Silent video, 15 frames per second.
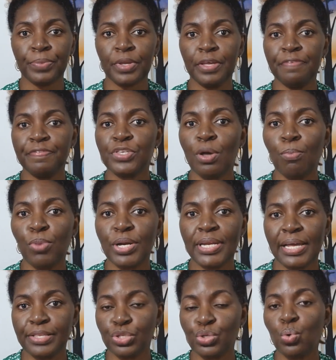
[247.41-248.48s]
if someone
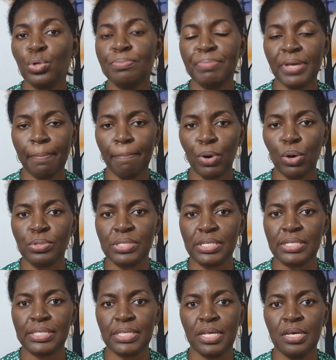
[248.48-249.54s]
had told me about
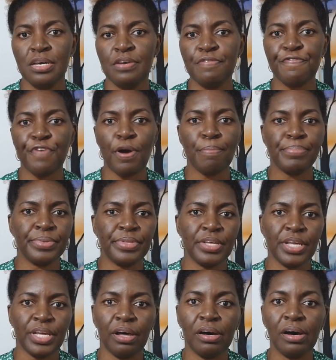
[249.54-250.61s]
this from
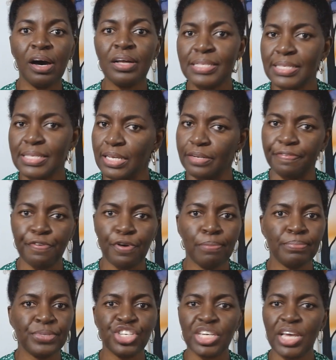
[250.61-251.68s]
the onset,
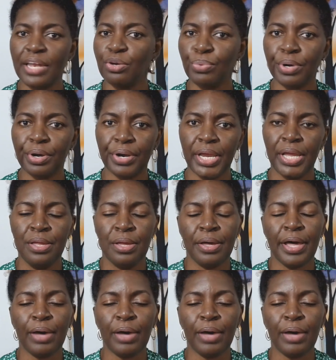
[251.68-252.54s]
from January,